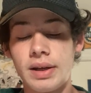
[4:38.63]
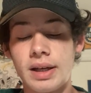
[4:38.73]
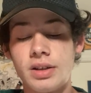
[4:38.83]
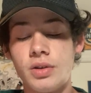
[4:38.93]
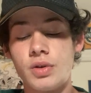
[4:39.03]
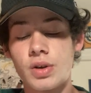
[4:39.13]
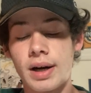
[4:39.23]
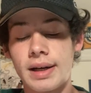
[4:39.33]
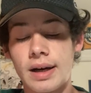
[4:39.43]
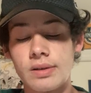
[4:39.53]
He had two
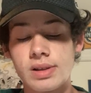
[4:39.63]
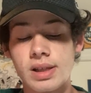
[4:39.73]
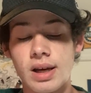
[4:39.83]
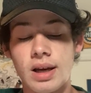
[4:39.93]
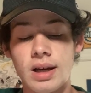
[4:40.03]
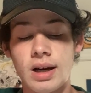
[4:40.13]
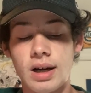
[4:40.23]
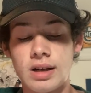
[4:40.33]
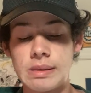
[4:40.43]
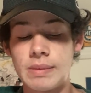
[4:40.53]
strikeouts,
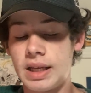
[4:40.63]
um,